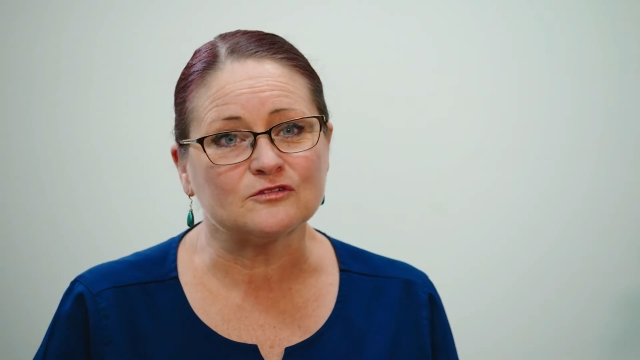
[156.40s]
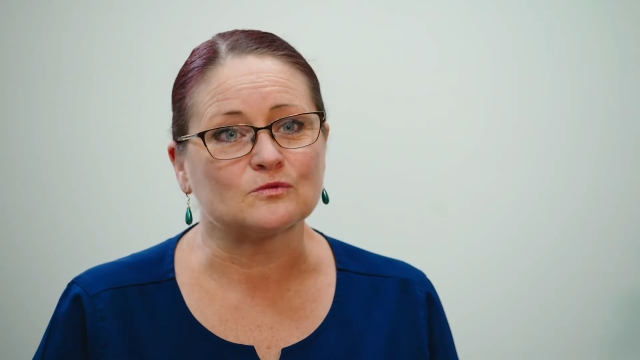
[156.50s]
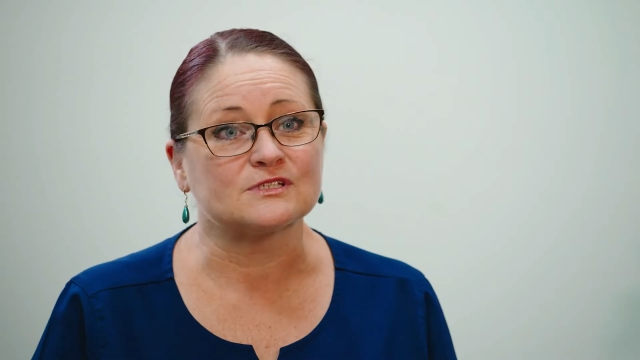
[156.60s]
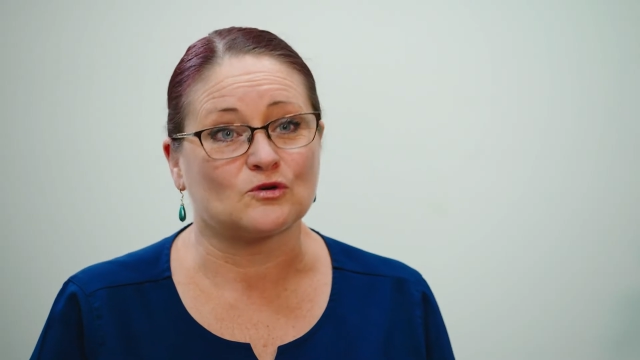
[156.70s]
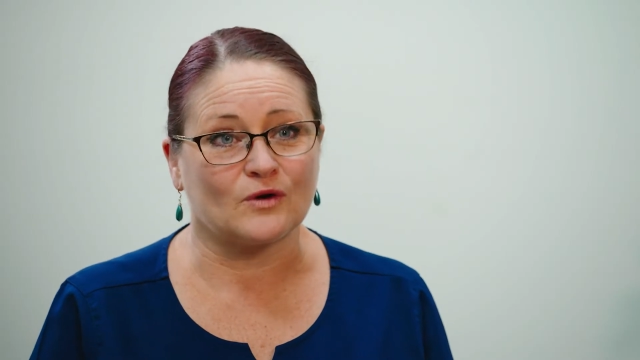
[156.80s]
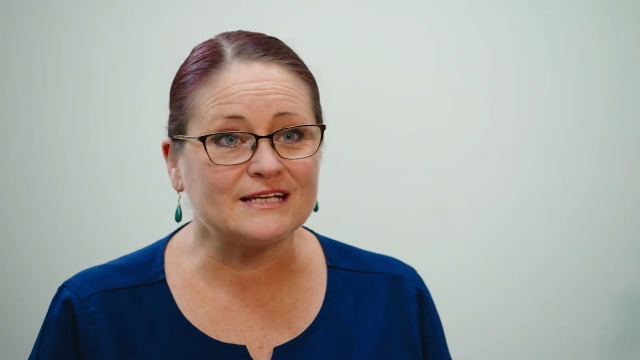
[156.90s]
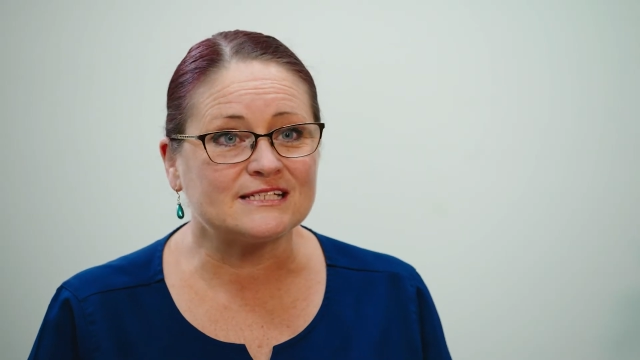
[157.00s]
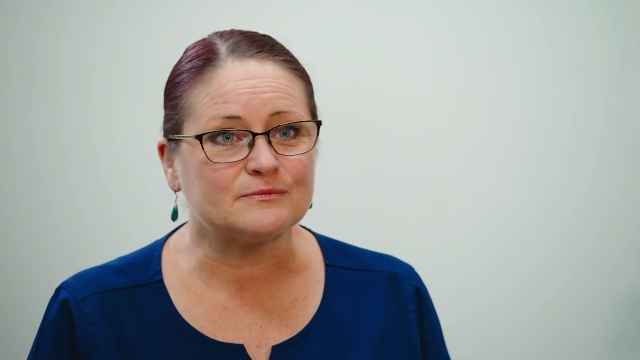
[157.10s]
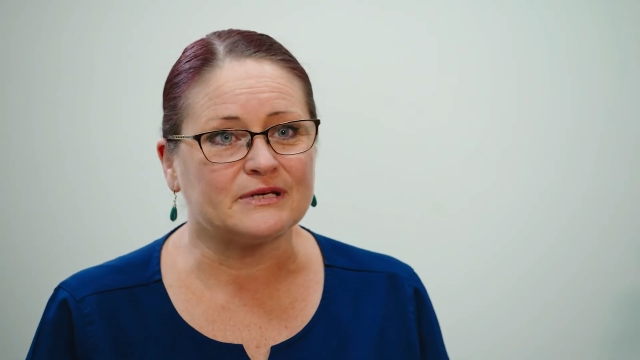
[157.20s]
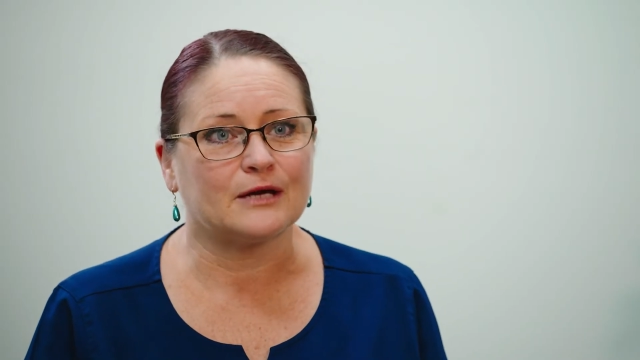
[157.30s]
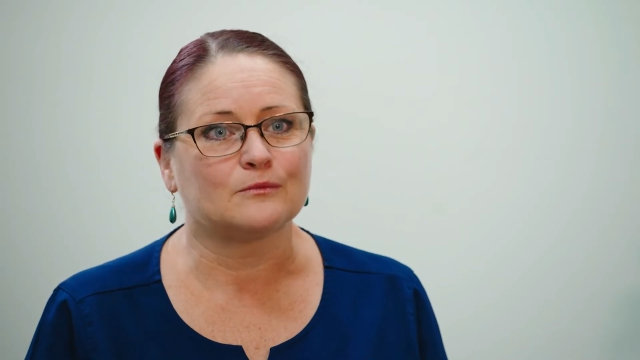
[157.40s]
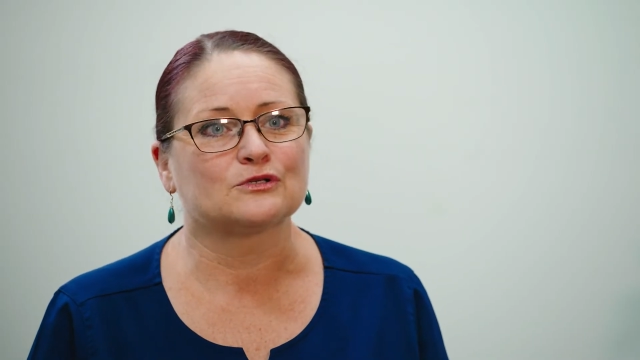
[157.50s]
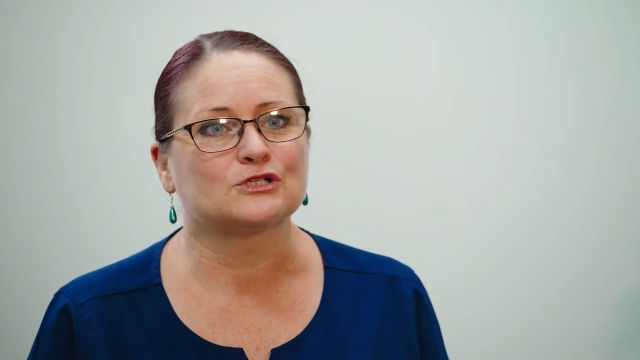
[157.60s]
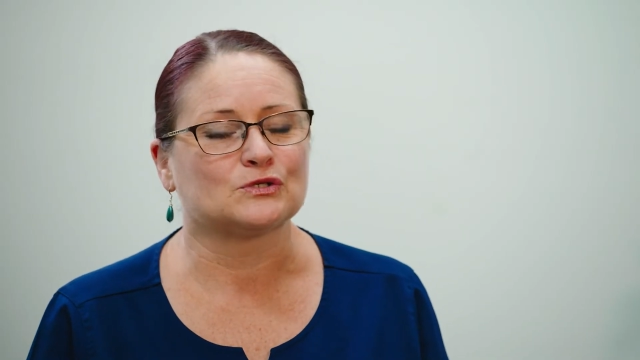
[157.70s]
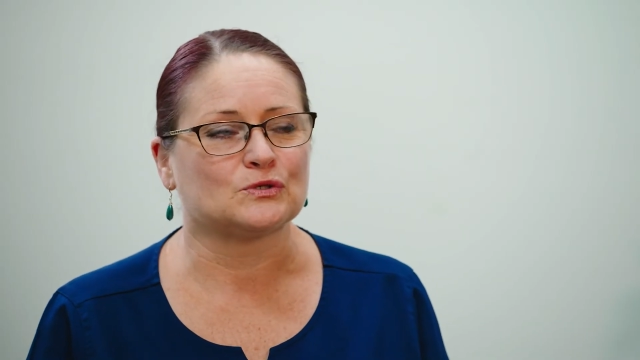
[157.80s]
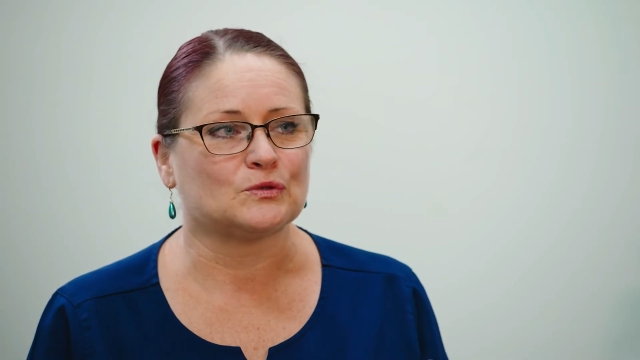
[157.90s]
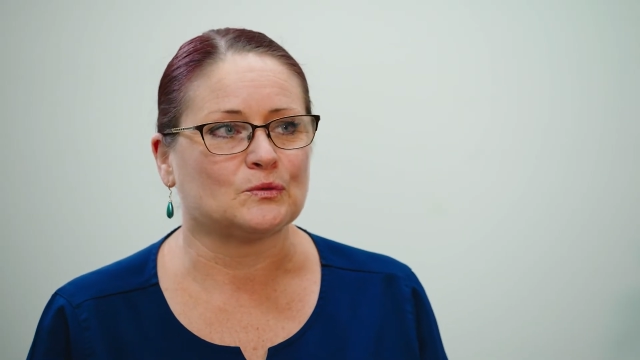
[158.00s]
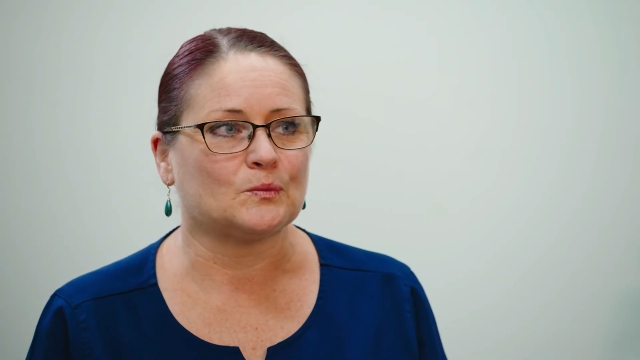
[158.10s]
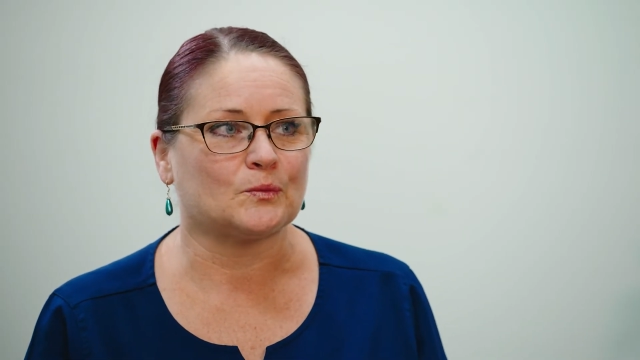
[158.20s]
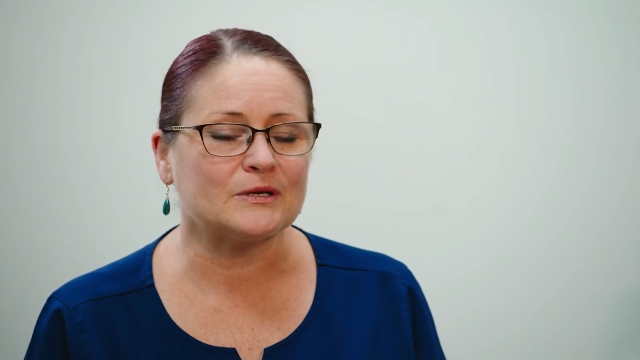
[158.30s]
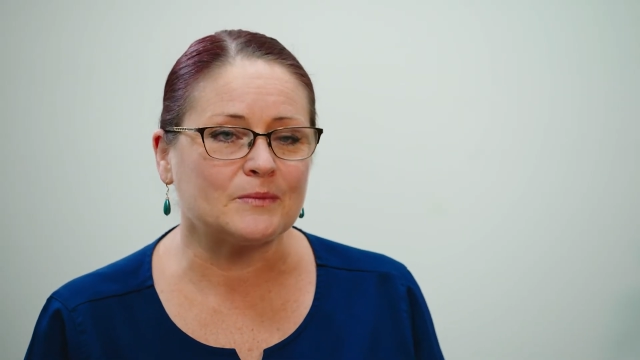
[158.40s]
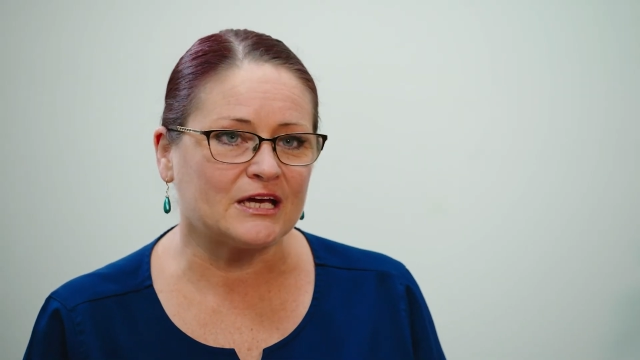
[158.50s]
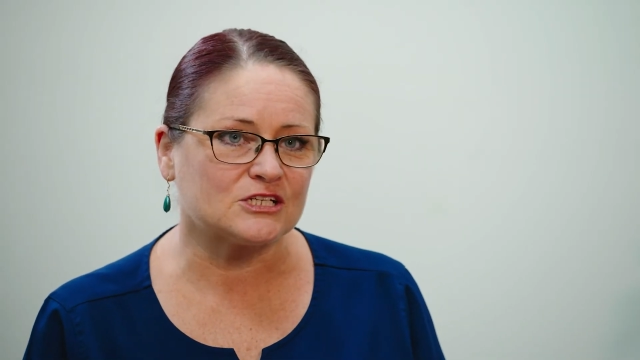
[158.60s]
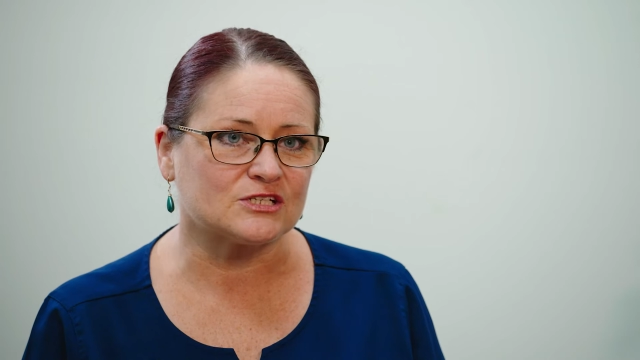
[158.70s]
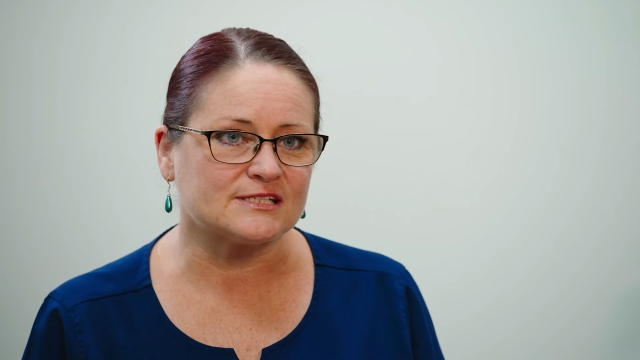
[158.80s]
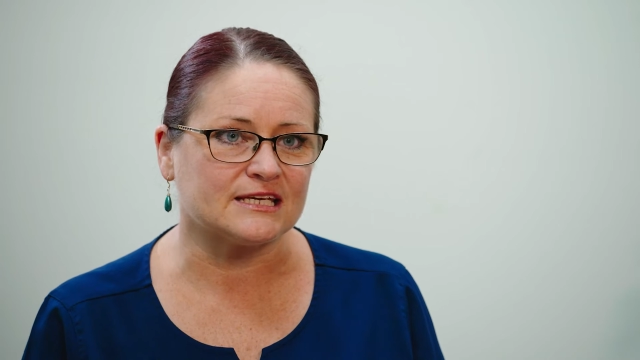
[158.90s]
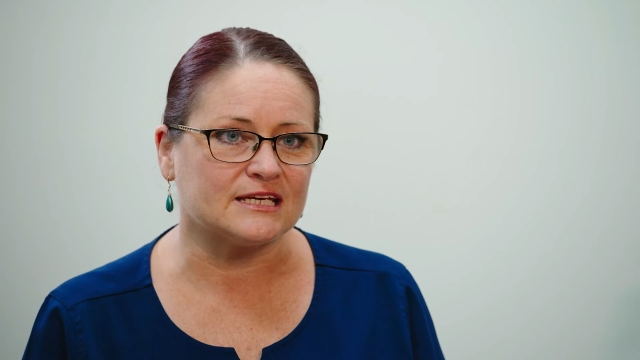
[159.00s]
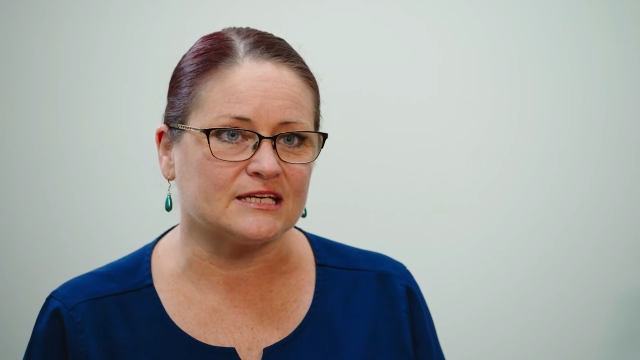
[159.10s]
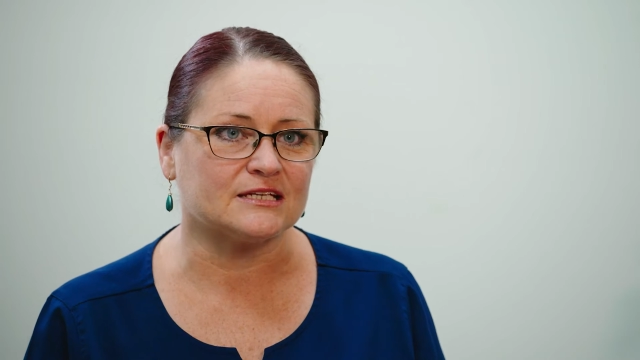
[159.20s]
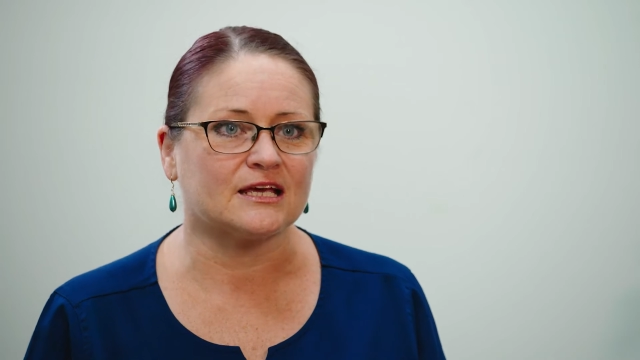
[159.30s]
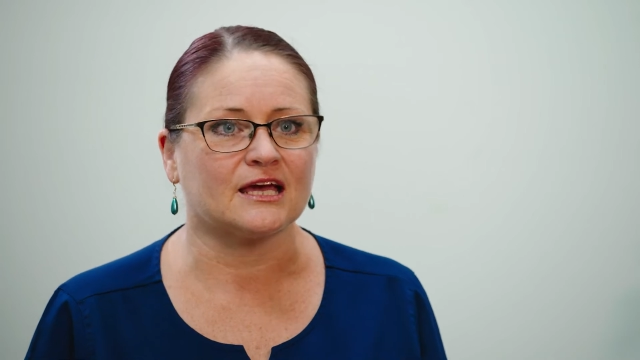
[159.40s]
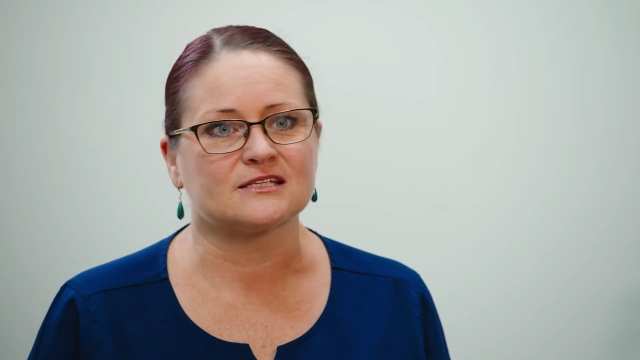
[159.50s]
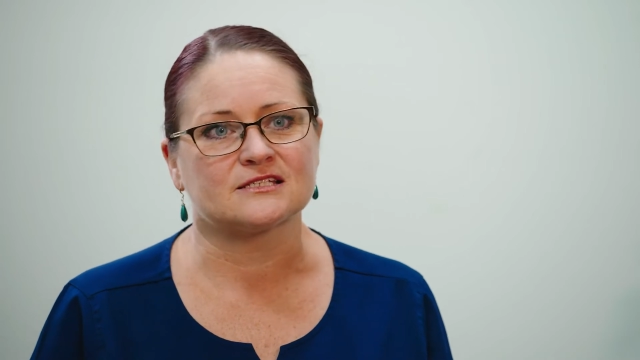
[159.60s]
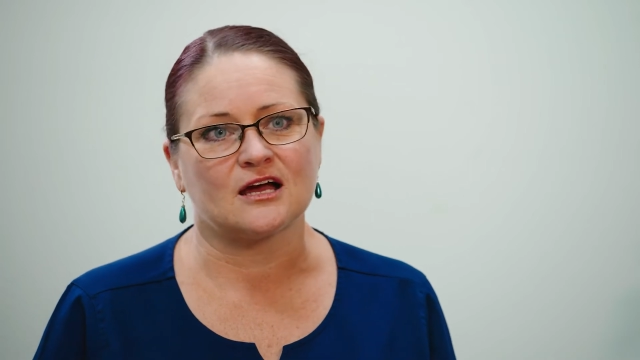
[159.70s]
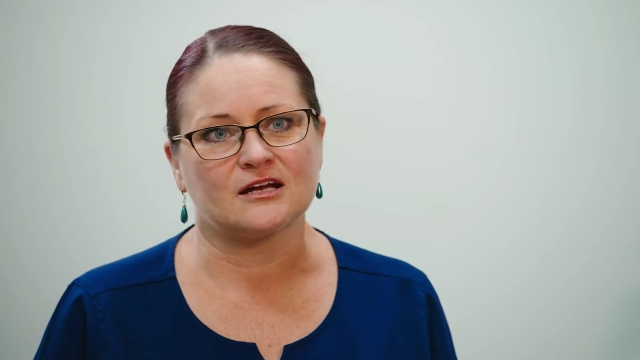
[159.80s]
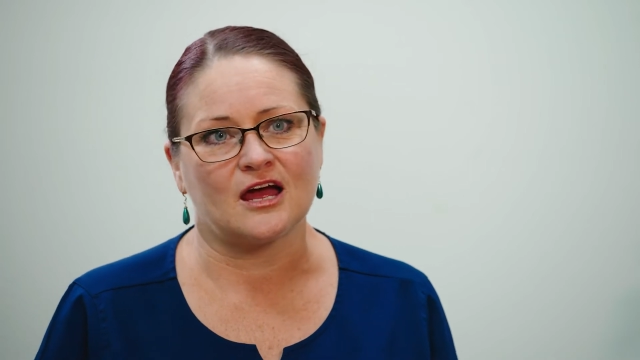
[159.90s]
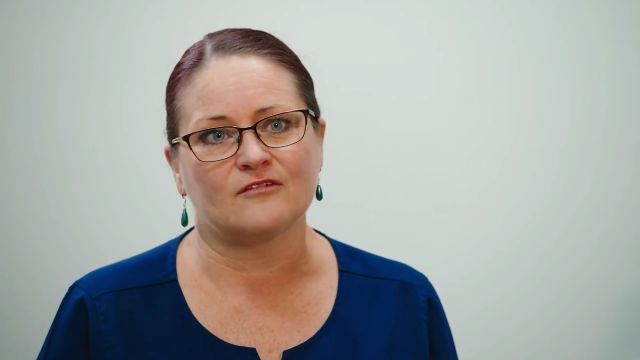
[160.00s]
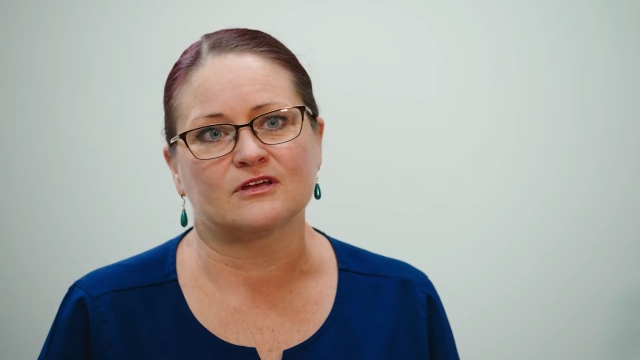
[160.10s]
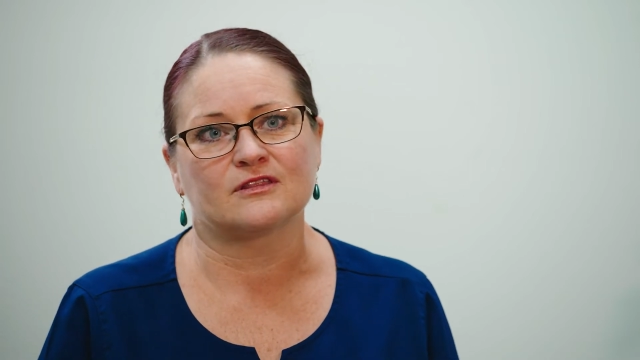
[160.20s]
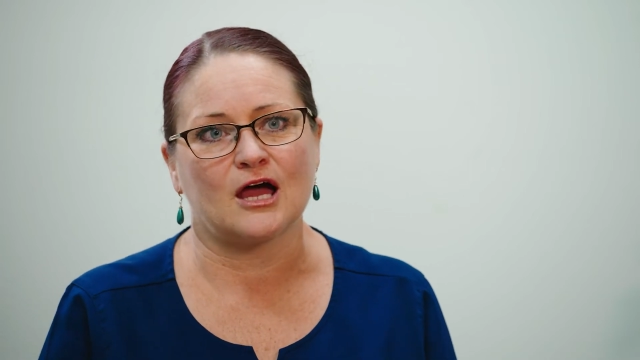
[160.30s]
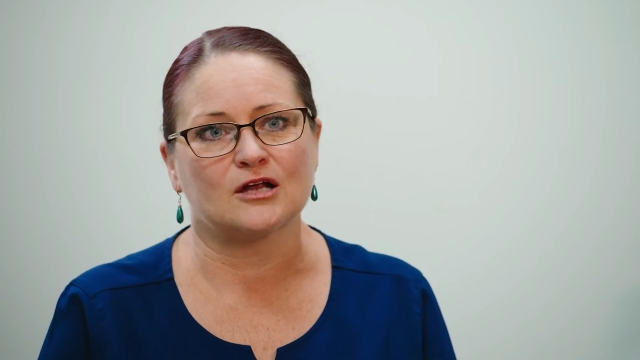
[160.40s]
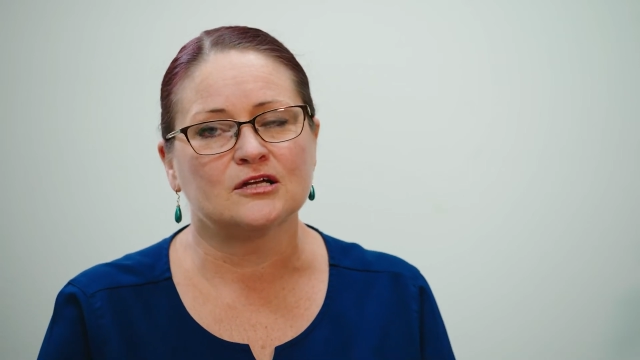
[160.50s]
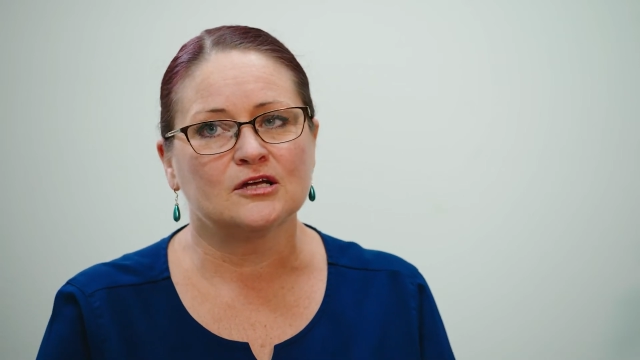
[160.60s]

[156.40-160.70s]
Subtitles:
it was great to be able to bring patients in and start having that